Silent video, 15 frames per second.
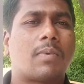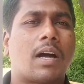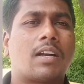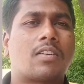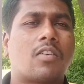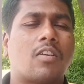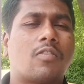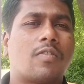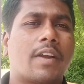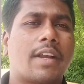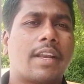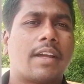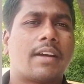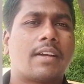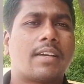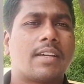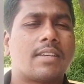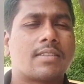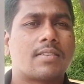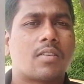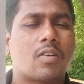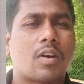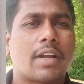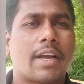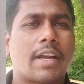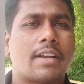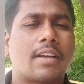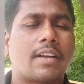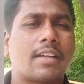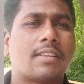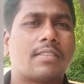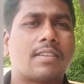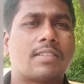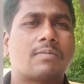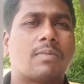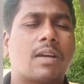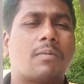part of India is located in this